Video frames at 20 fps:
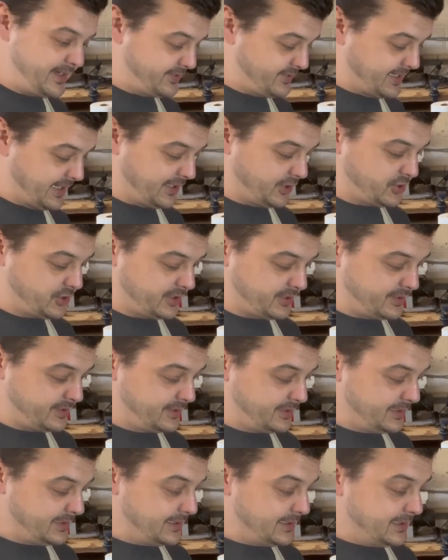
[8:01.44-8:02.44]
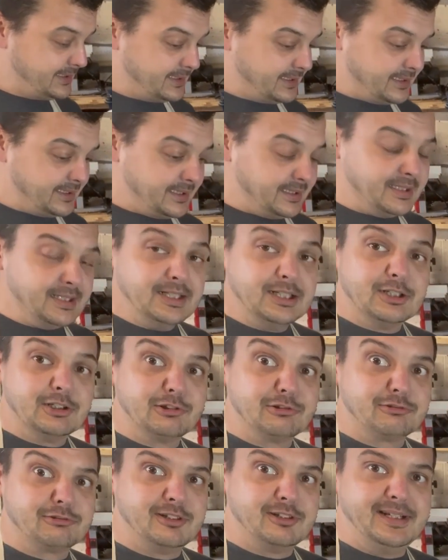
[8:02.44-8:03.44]
section.
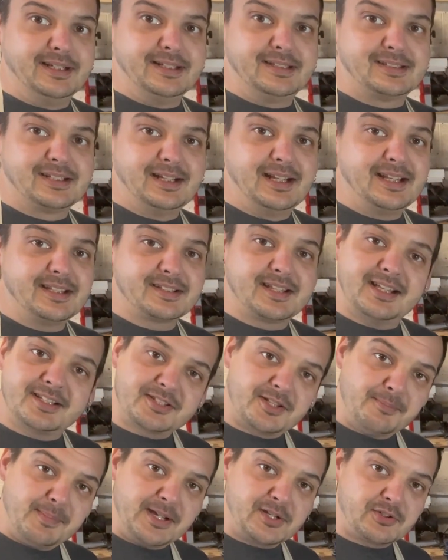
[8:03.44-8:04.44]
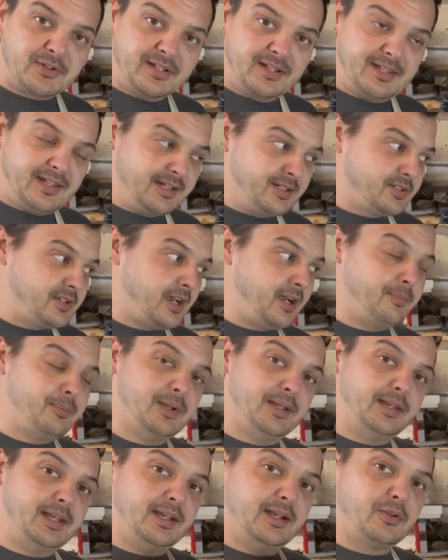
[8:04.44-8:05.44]
Right, let's get to measuring things up,
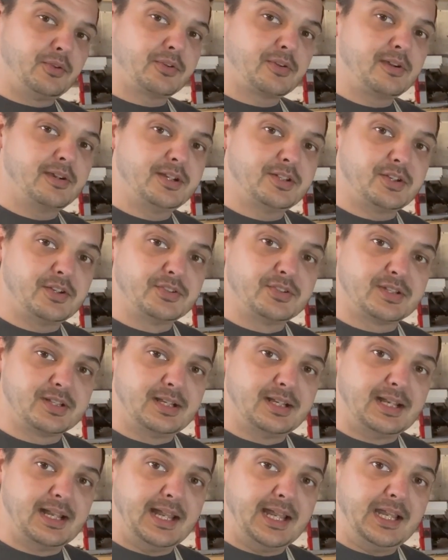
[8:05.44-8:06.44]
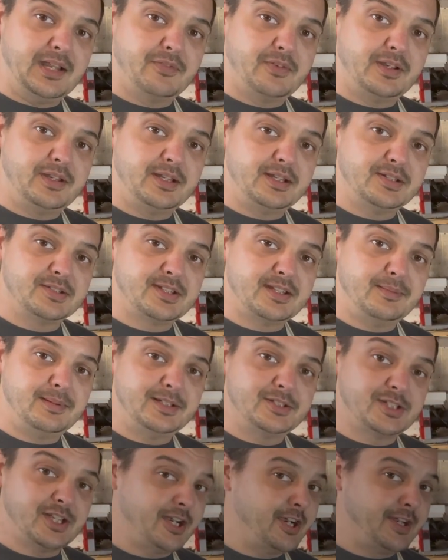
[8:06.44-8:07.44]
and then I'll throw this onto the lathe and you can see me
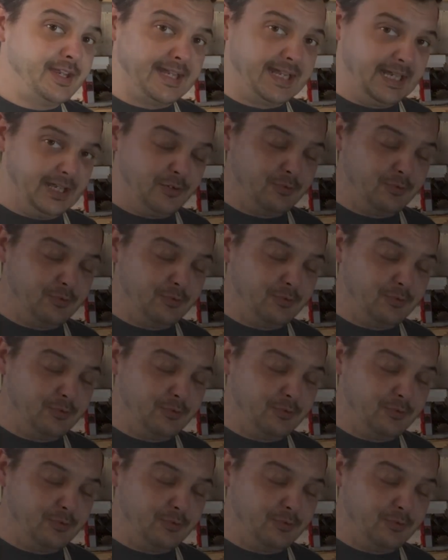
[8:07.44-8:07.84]
turning a little